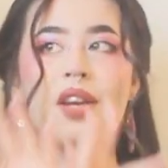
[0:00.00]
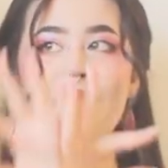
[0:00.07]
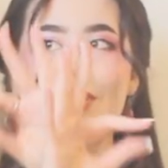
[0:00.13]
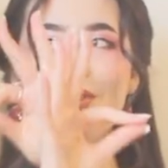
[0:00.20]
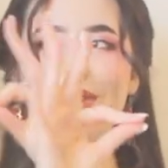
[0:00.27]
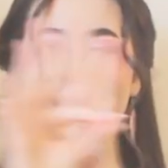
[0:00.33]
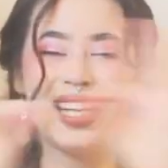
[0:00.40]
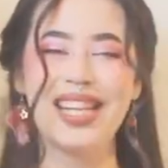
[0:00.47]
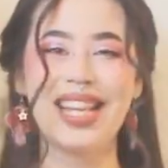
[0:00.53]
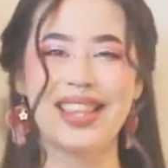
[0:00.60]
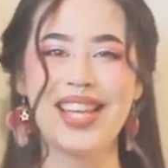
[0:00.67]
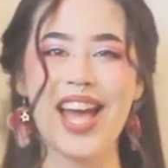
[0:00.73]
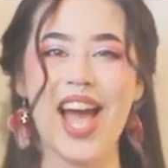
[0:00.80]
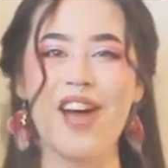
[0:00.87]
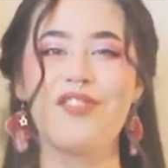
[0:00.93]
if you see that
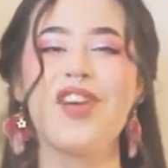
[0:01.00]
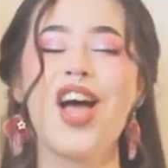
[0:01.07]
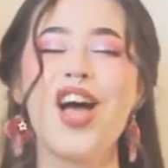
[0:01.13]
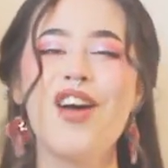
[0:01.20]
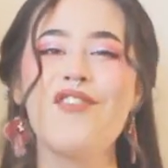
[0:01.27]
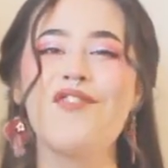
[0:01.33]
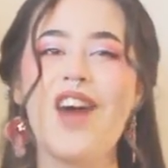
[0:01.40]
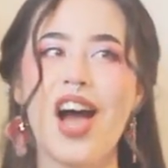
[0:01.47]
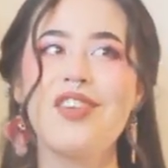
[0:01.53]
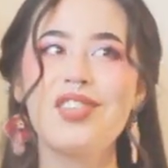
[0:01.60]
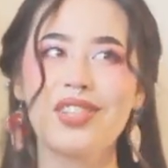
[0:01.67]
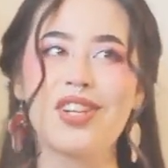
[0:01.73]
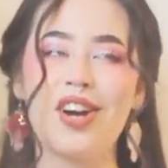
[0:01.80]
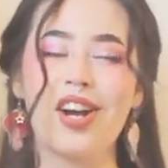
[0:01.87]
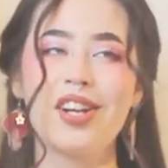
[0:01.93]
they have 5
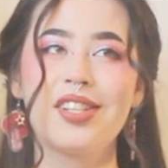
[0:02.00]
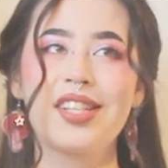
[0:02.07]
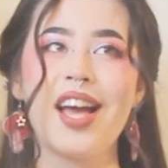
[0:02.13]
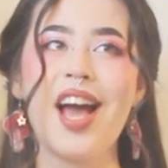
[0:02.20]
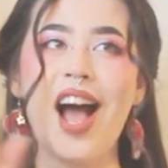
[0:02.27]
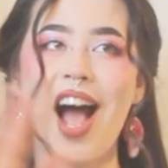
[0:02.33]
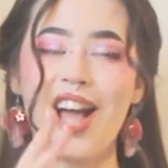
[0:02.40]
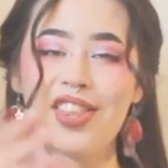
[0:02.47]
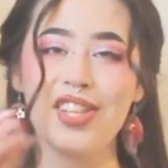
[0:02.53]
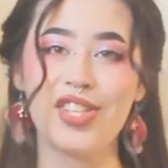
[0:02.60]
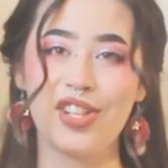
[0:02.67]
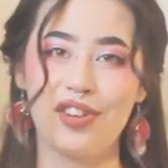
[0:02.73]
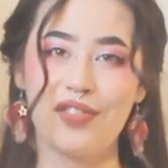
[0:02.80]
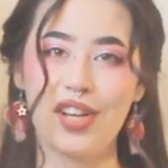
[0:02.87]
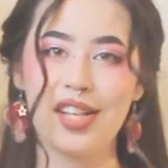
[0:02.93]
stars on the
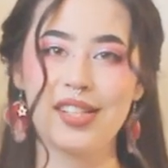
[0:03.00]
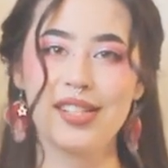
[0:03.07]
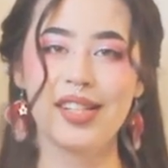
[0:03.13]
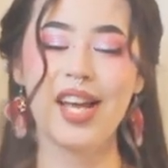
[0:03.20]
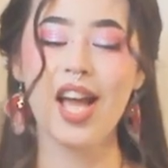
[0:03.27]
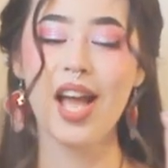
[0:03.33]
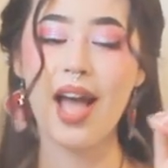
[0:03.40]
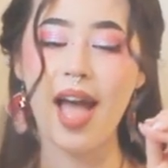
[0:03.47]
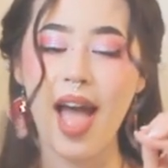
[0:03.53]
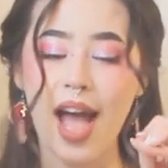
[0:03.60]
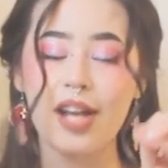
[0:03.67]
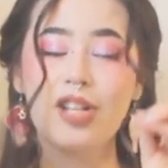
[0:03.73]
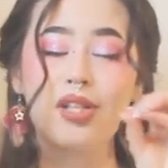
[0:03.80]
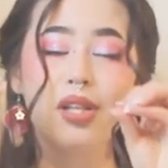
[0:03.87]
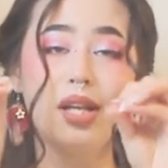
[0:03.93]
surface,
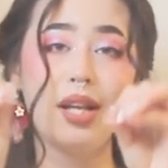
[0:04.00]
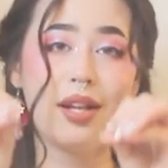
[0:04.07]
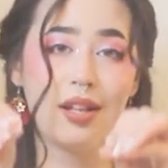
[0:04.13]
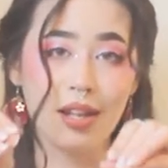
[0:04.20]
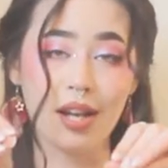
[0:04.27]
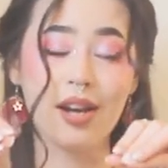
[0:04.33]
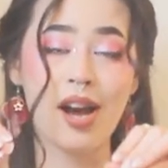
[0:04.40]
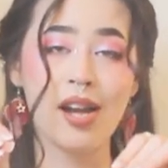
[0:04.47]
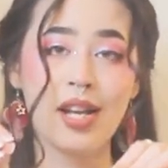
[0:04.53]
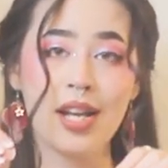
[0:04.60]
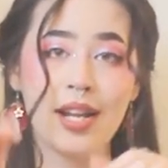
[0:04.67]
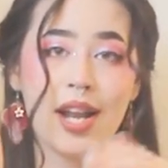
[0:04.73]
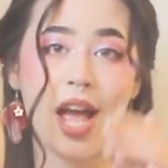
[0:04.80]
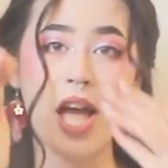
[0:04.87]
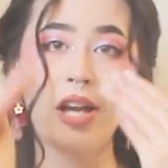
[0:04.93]
actually click on
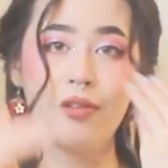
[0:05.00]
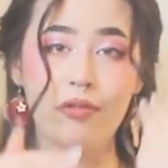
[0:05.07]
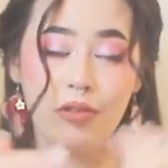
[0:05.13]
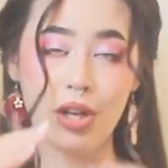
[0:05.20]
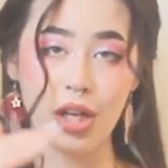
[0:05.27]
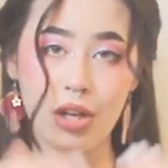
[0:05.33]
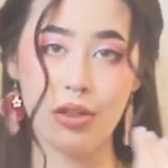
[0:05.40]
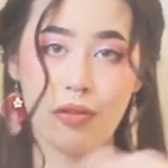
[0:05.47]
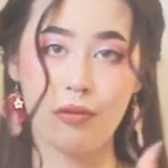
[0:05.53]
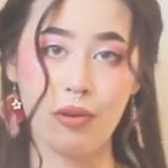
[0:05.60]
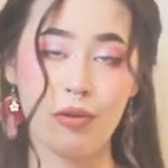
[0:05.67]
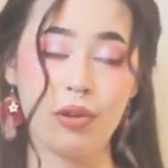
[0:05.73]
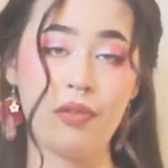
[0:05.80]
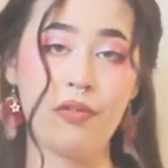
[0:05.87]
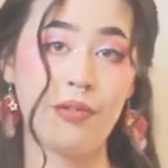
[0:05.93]
it and read
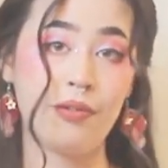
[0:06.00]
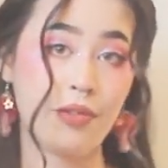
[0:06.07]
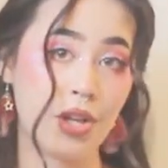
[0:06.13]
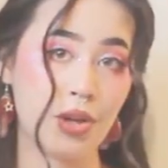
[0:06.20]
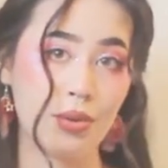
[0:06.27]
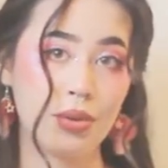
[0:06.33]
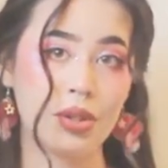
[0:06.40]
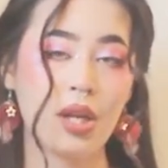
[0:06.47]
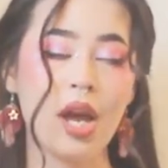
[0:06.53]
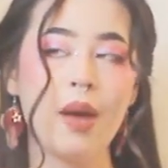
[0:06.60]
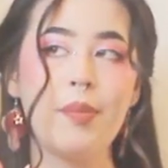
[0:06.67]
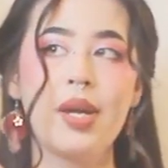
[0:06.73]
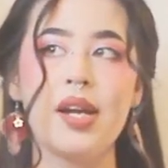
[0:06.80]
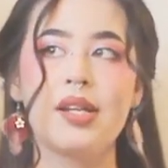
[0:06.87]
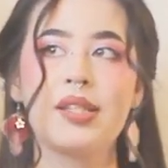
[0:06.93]
through the reviews,
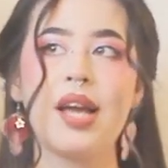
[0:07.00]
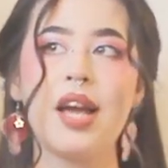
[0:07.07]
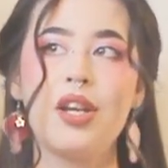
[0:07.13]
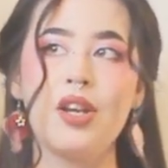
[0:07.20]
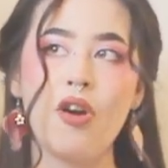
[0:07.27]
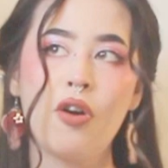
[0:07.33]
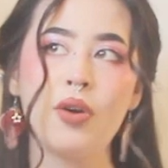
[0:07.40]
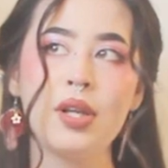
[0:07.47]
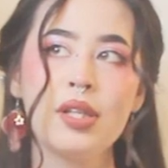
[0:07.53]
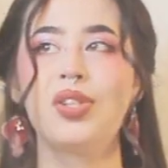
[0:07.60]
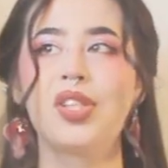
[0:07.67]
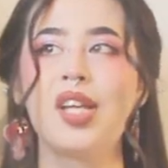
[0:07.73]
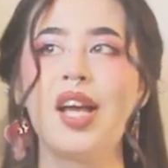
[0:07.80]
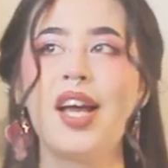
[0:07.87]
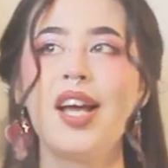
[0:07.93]
because I
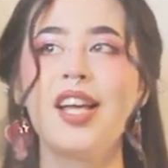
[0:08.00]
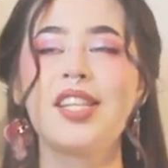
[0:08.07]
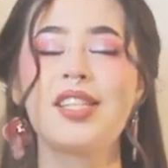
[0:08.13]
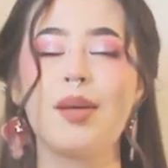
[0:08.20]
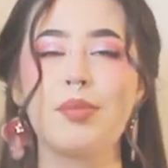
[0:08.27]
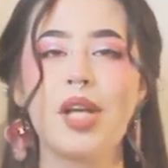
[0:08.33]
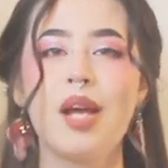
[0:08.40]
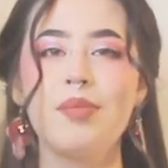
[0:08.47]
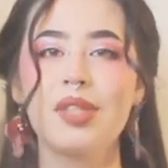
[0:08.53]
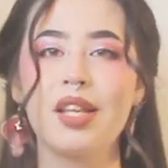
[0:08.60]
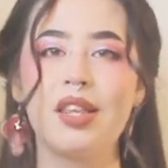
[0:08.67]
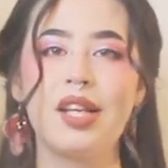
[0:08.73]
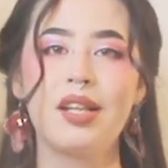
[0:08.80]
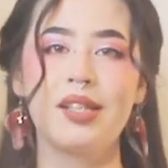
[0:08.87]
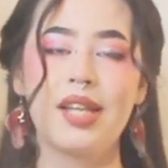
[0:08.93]
noticed sometimes
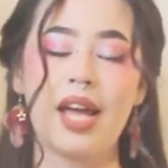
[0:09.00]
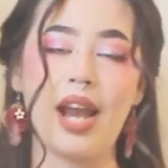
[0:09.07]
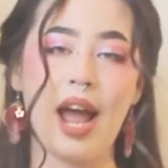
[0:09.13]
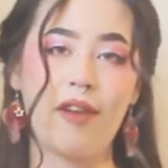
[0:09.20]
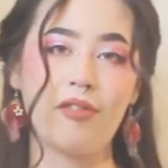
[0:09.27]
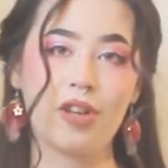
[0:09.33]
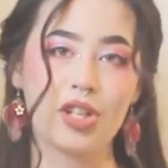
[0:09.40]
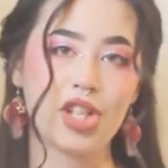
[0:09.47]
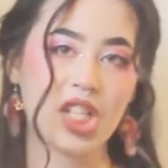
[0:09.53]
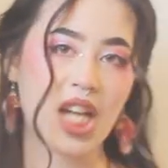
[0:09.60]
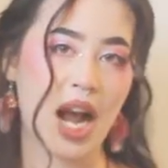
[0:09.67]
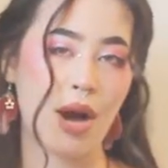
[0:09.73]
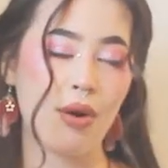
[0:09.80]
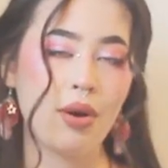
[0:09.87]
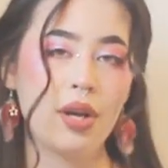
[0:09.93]
things get averaged
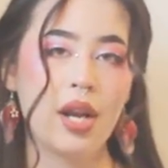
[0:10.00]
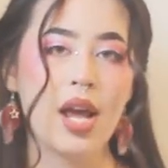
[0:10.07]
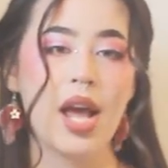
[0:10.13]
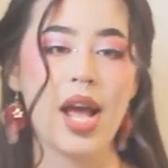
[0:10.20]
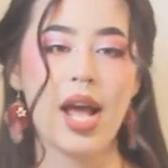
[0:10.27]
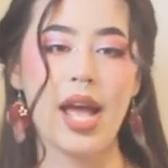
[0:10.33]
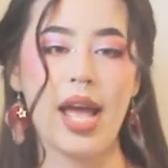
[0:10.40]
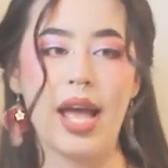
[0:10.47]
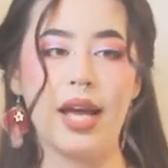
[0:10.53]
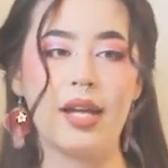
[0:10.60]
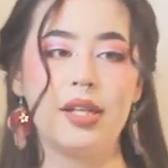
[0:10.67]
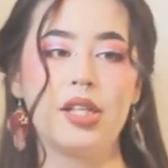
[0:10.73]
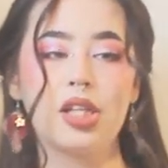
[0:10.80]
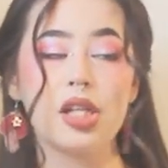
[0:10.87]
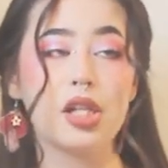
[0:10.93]
out
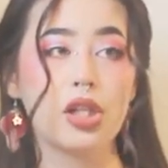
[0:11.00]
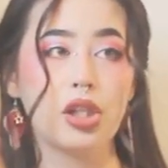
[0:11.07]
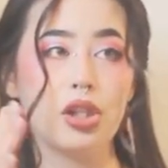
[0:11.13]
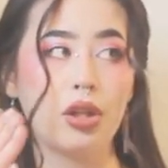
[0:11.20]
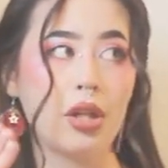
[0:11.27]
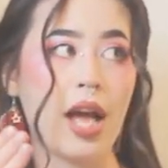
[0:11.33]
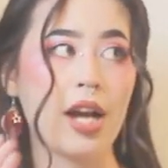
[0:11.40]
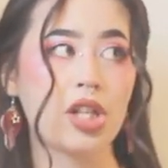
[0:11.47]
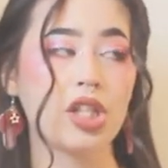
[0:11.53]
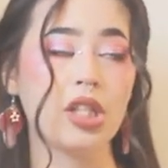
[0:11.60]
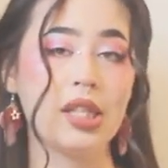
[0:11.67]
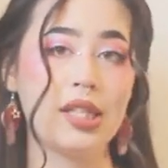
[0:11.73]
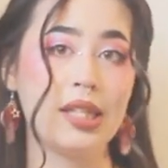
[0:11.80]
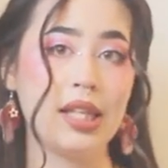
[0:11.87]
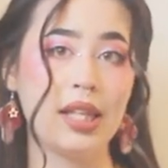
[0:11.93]
and you'll
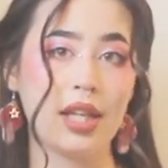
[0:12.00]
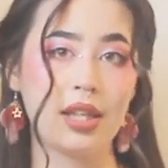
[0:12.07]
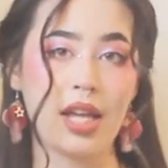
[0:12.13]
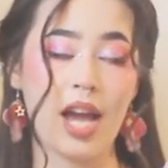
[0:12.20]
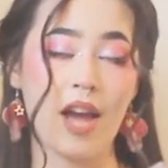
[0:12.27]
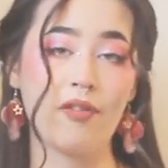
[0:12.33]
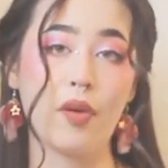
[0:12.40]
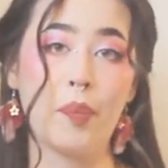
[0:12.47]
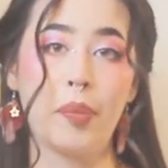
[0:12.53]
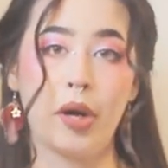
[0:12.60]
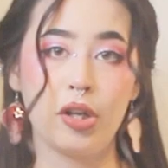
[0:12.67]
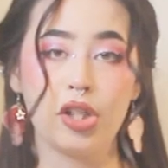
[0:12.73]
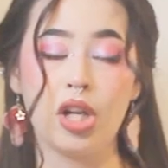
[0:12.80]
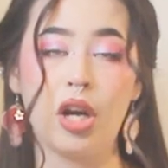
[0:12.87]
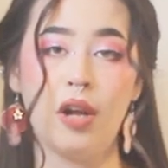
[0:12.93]
actually see that they have a
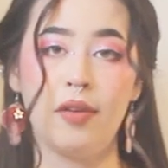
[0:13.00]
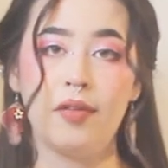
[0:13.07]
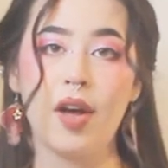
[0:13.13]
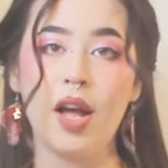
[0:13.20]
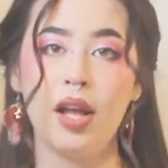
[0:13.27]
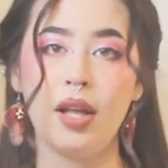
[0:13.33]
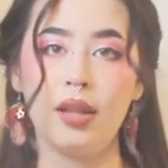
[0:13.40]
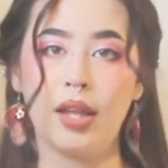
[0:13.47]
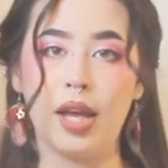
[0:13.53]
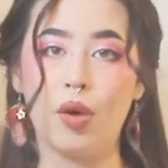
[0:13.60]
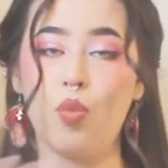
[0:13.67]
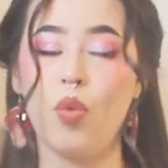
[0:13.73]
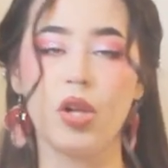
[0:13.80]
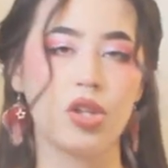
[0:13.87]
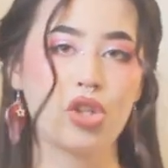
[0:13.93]
bunch of like
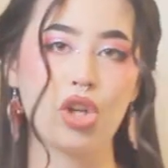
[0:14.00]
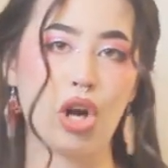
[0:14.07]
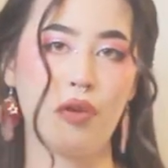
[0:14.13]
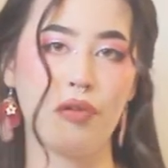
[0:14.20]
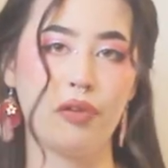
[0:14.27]
1-star